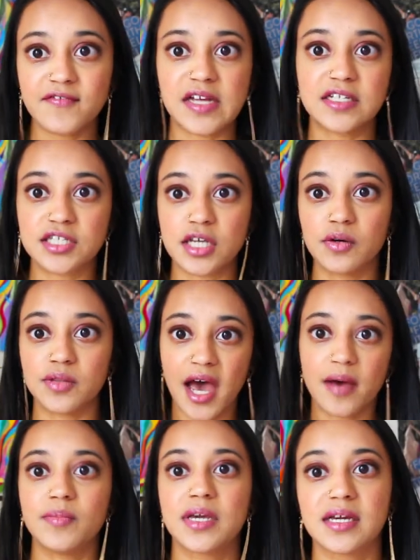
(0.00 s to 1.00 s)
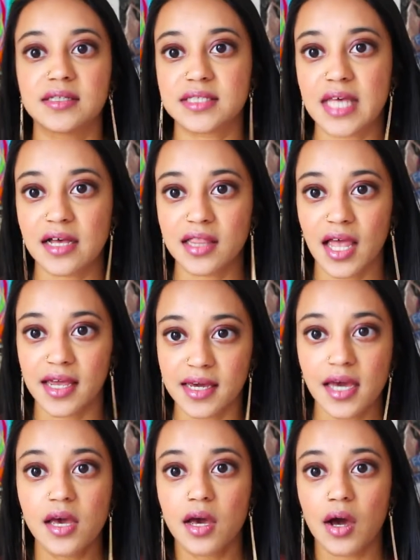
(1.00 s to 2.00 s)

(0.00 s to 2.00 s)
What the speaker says: And so that means that, like,